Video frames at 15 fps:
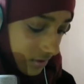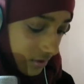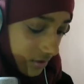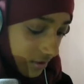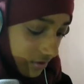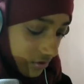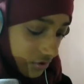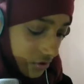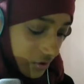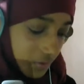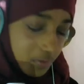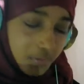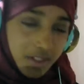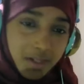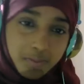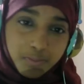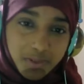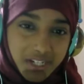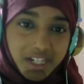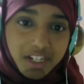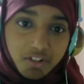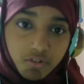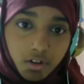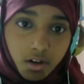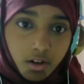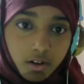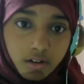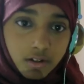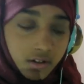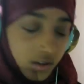there should be
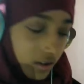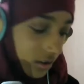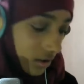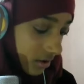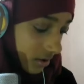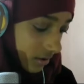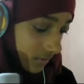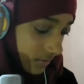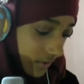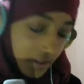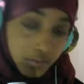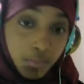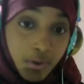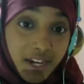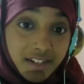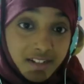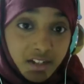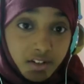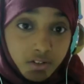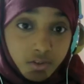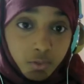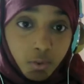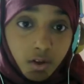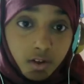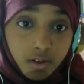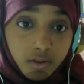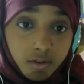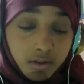Pyrrha and Penny as well.